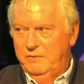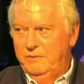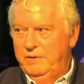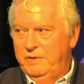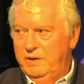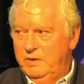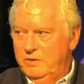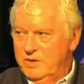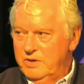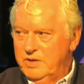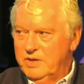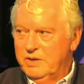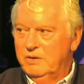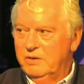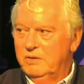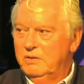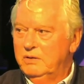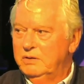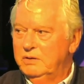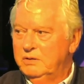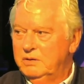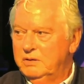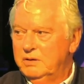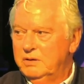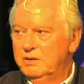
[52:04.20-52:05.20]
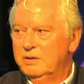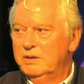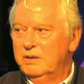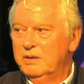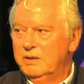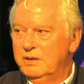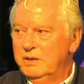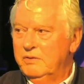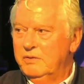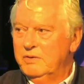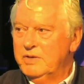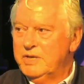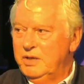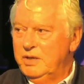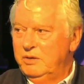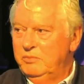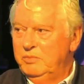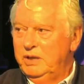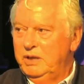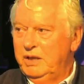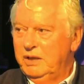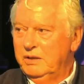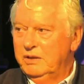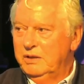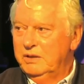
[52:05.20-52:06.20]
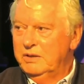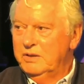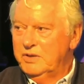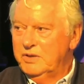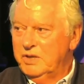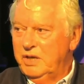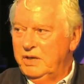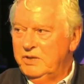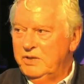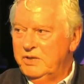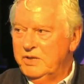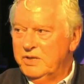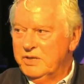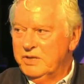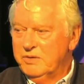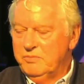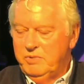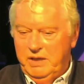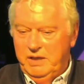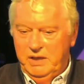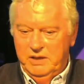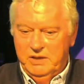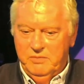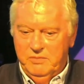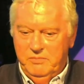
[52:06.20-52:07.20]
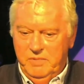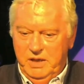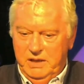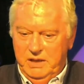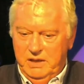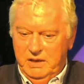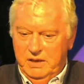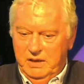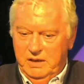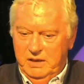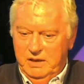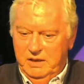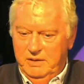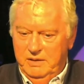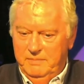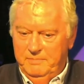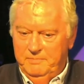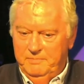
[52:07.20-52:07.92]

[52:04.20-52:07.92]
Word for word: diffuser and there were so many other changes that we had to make that year.